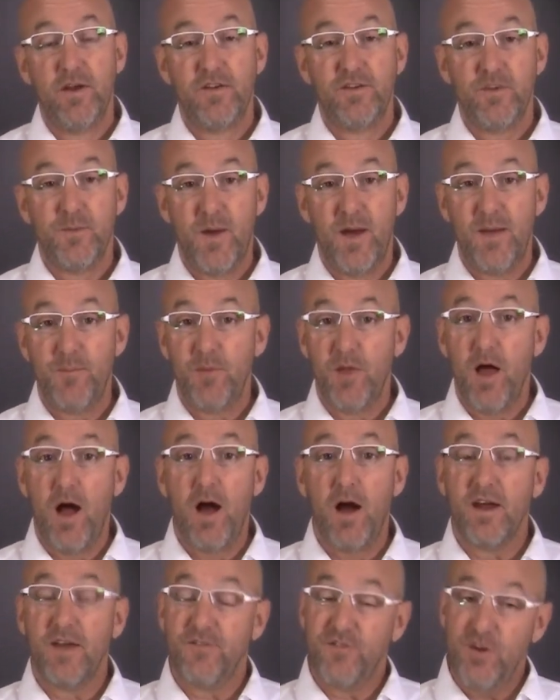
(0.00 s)
to my
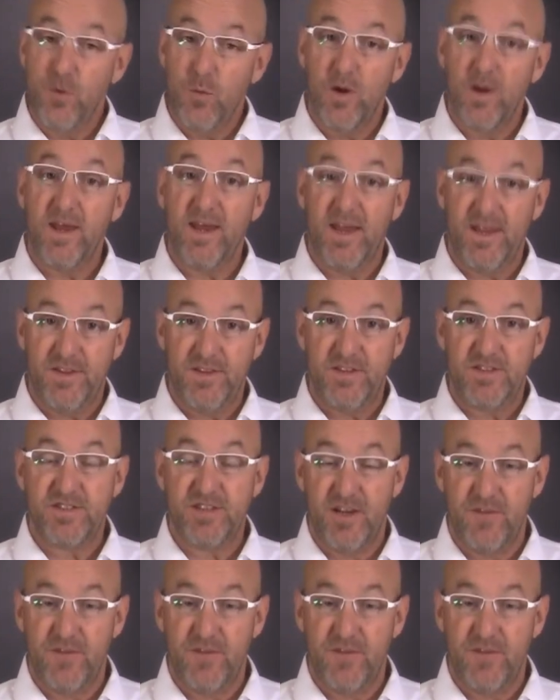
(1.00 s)
blog if you want to get this